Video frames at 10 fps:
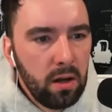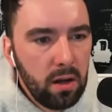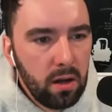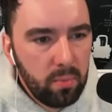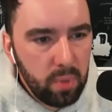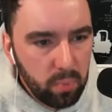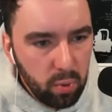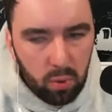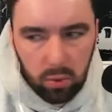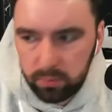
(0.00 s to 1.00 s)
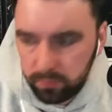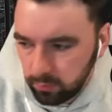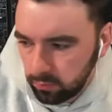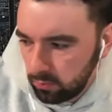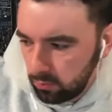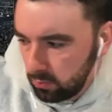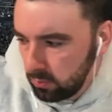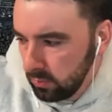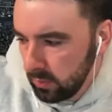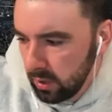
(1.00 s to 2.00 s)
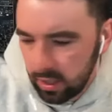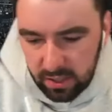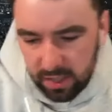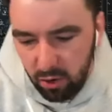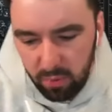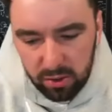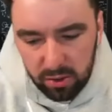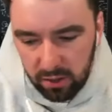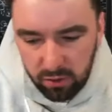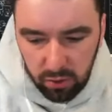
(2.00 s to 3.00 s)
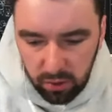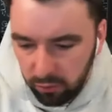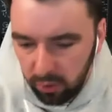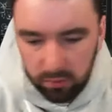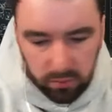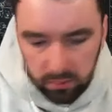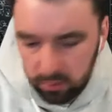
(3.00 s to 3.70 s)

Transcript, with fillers: uh, people they're almost like two different